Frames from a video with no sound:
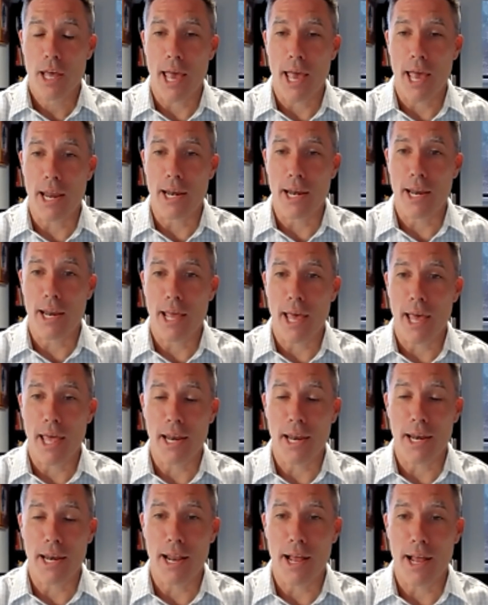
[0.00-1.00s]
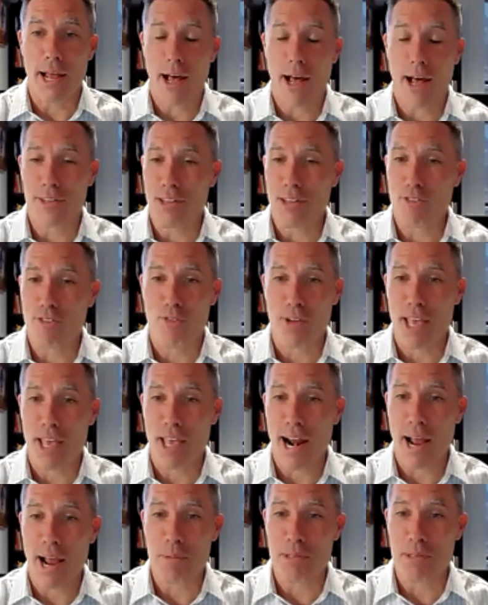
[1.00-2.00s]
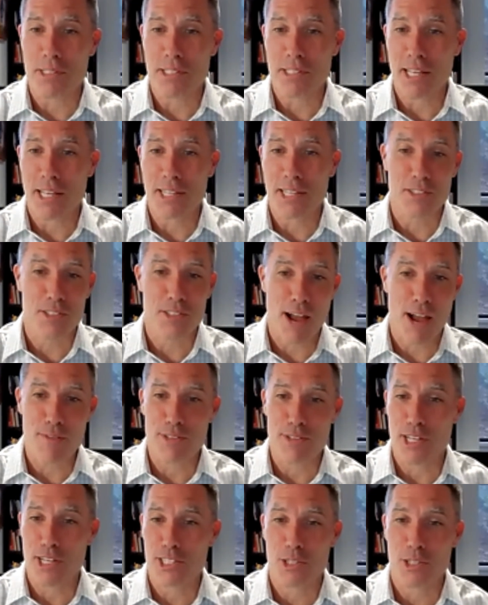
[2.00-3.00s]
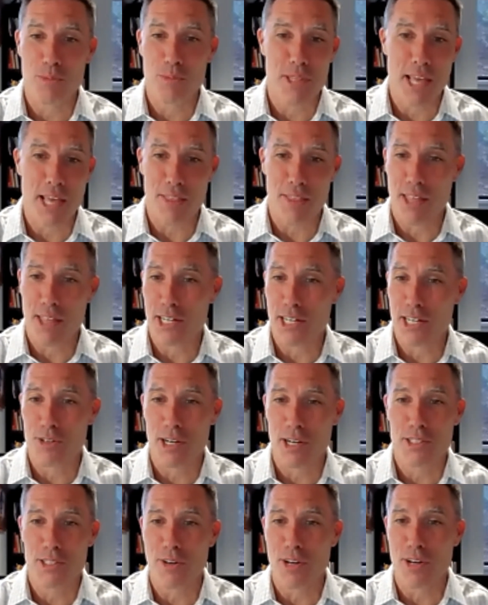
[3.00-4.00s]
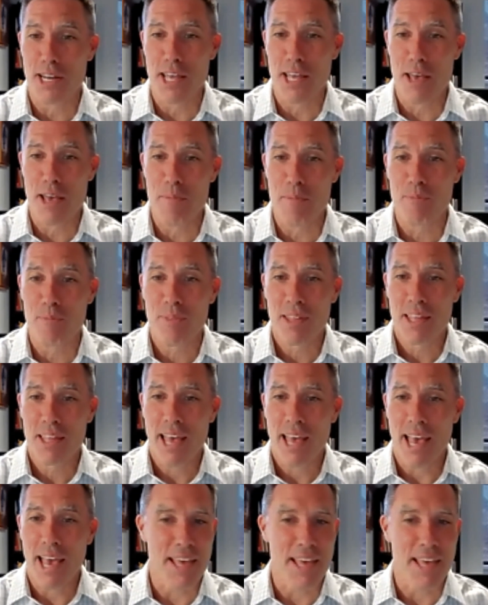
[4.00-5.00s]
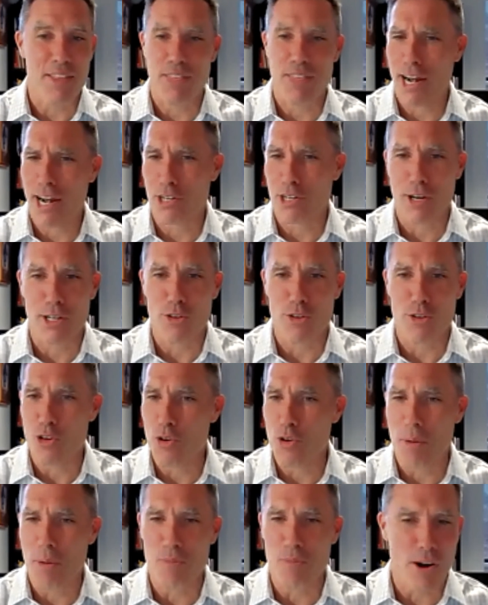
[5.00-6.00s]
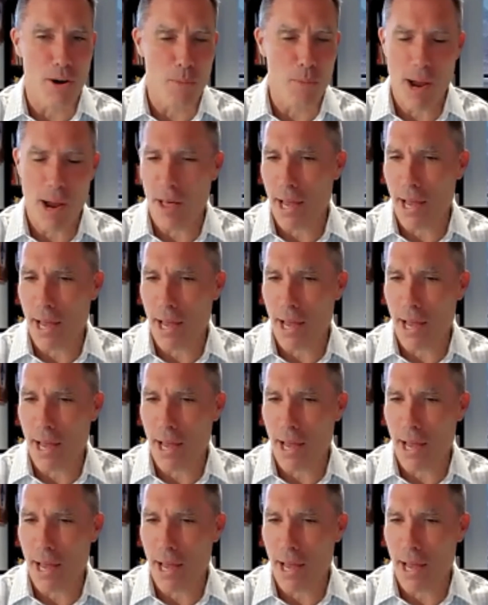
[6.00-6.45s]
And I'll never forget, I was in this conversation with the athletic director and him, and the athletic director knew him very well.